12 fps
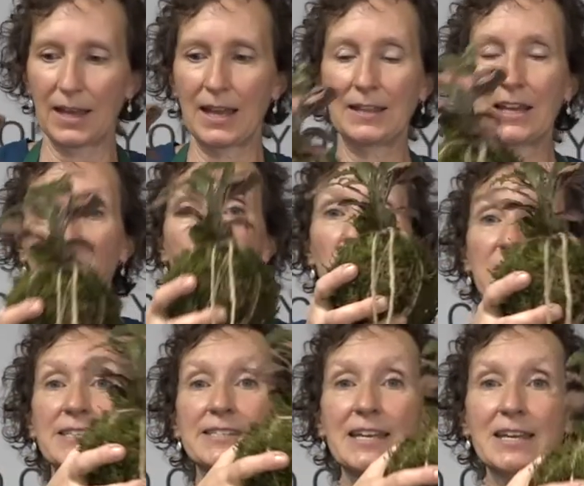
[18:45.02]
And then you
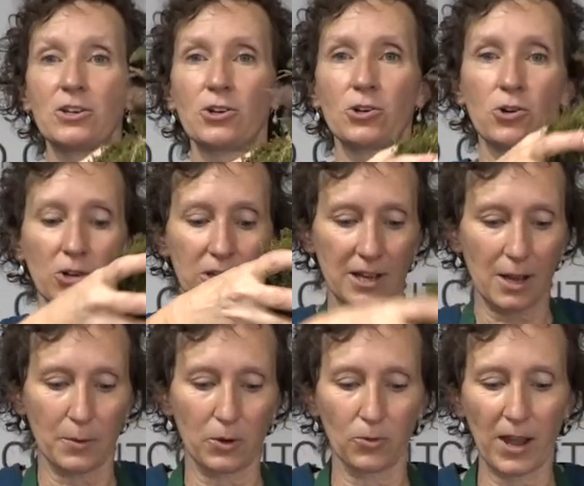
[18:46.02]
can sink your
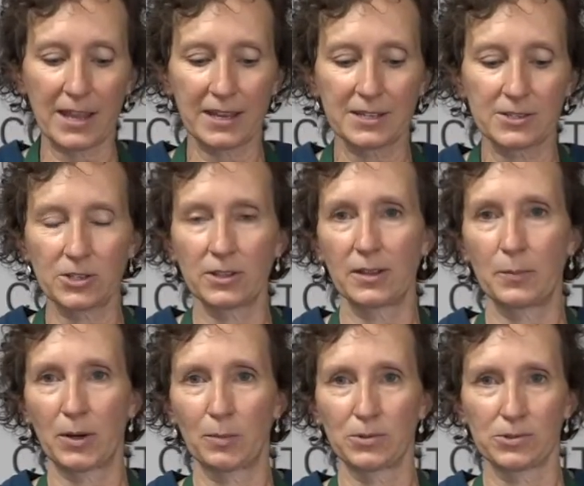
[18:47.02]
Kokidama right into the
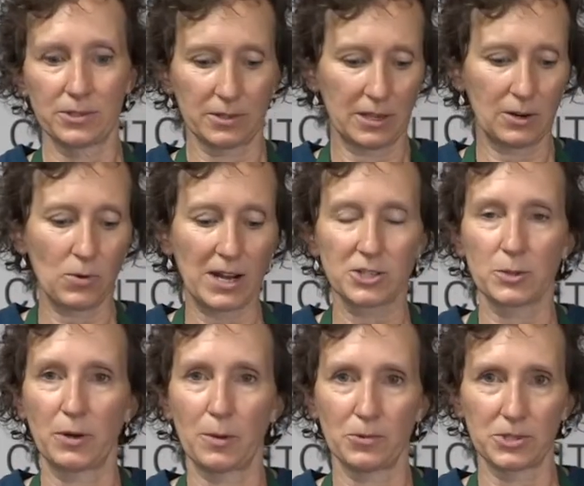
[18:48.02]
bubbles and watch
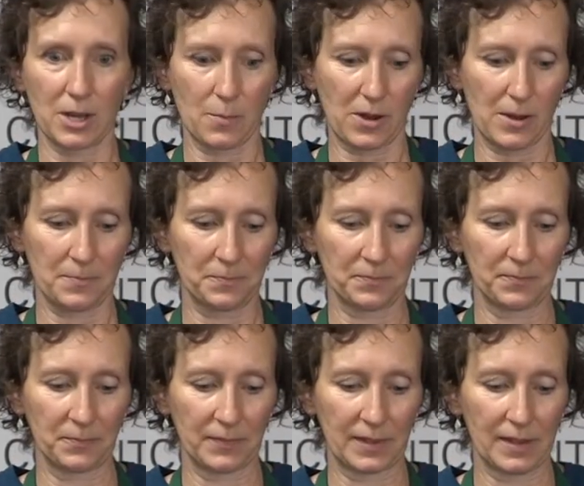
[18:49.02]
the bubbles come up.
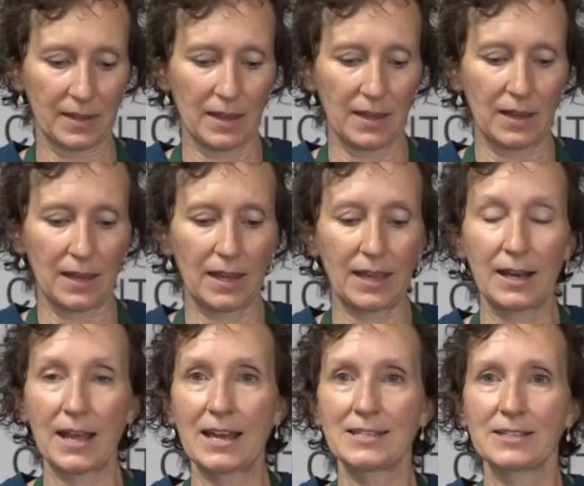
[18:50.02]

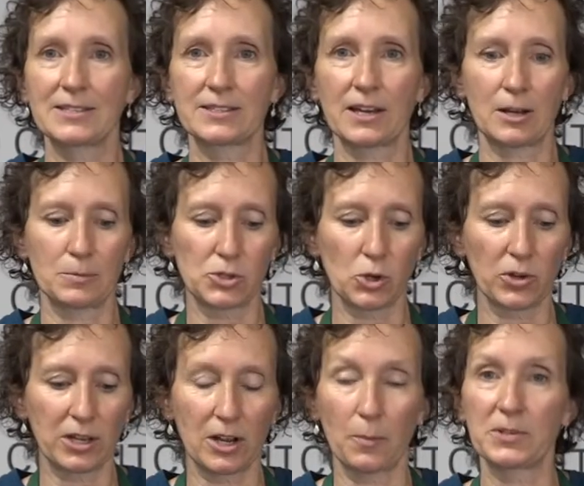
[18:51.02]
And as it's
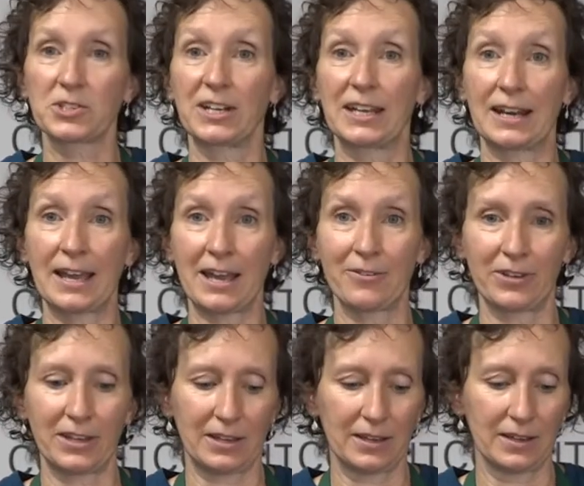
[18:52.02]
soaking up, it's going to get
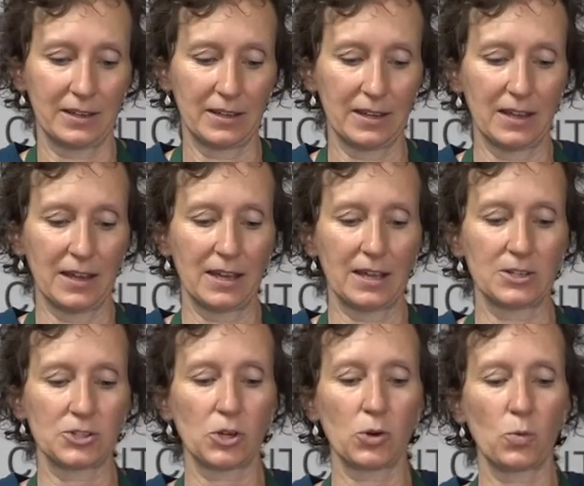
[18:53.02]
heavy.
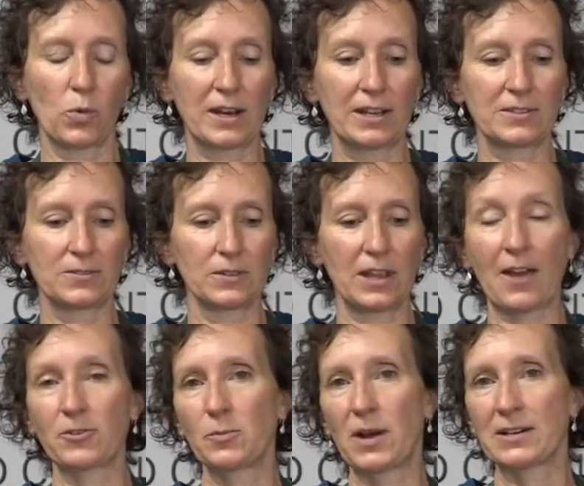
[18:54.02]
And so when it's
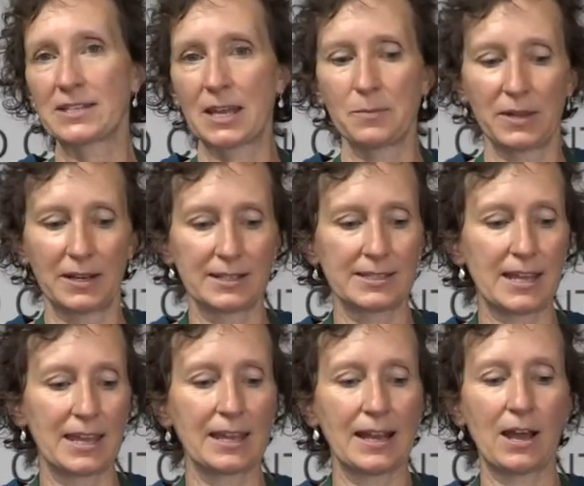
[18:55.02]
after about 10 minutes,
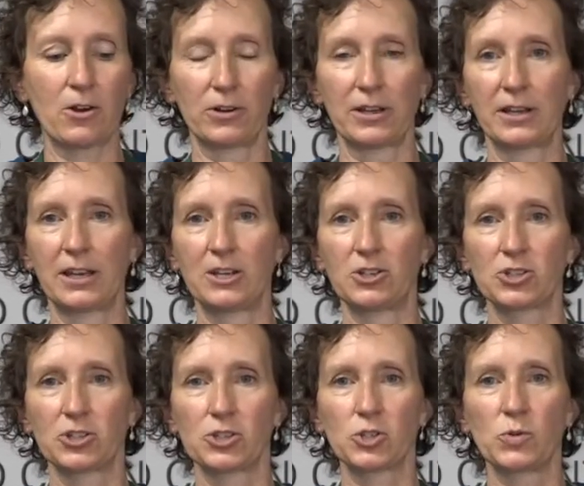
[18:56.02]
take it out and you're
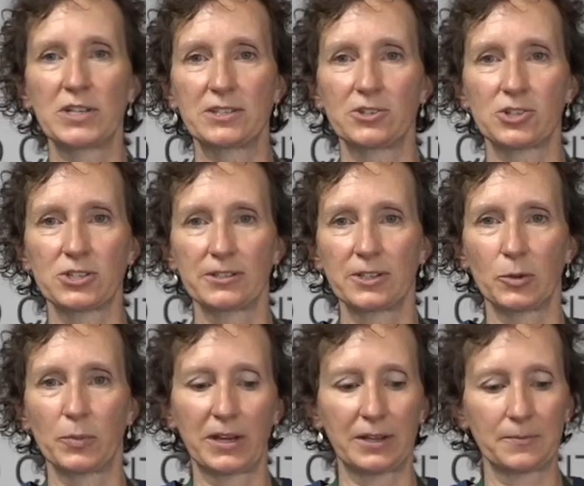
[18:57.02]
just going to squeeze it just a
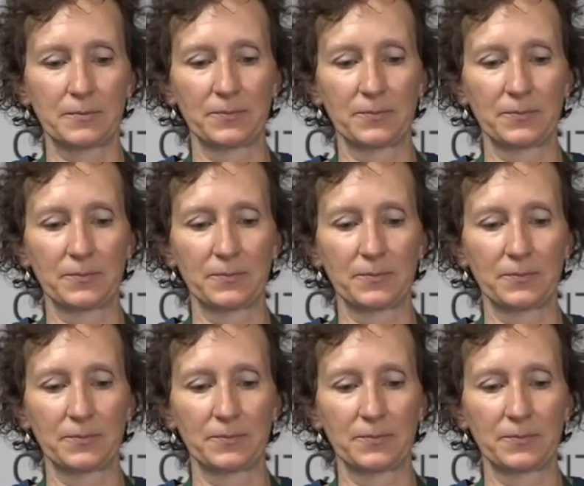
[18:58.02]
little bit.